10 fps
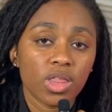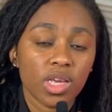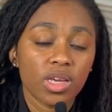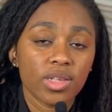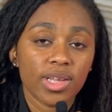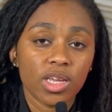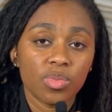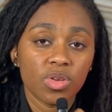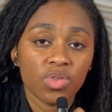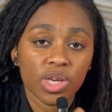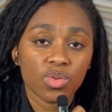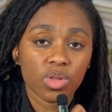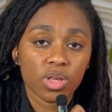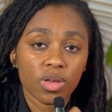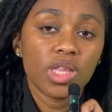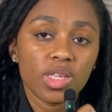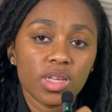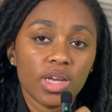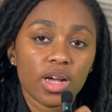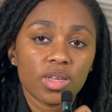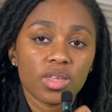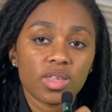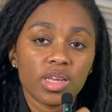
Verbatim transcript: the things that need to be fixed with it. This analysis